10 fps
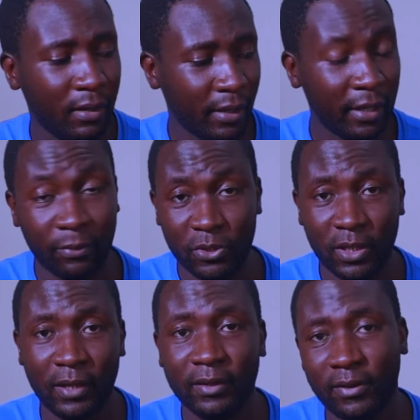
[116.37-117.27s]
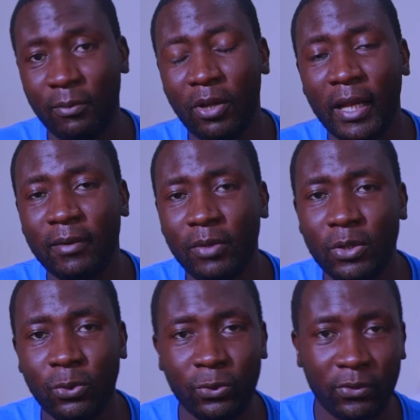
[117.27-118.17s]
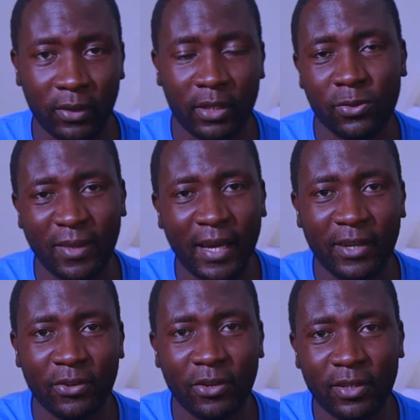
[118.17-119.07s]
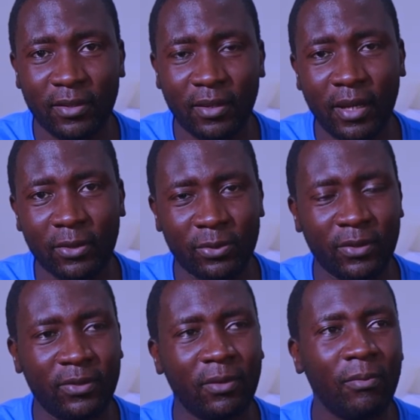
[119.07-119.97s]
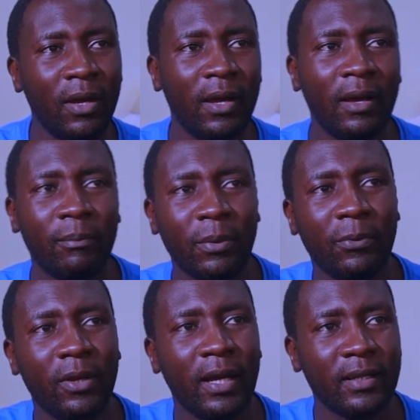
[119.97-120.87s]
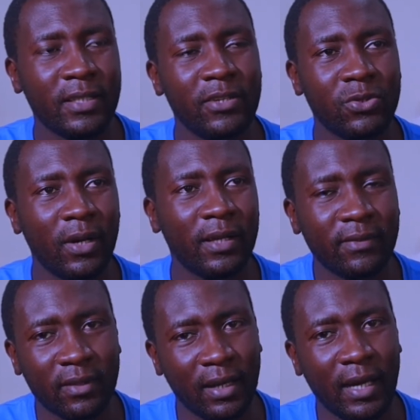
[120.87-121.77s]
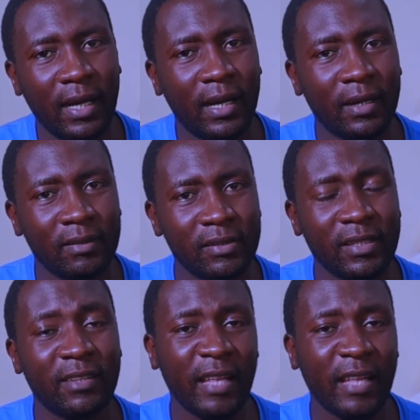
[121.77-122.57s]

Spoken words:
especially someone like me who's into the Android ecosystem, people tend to ask, does the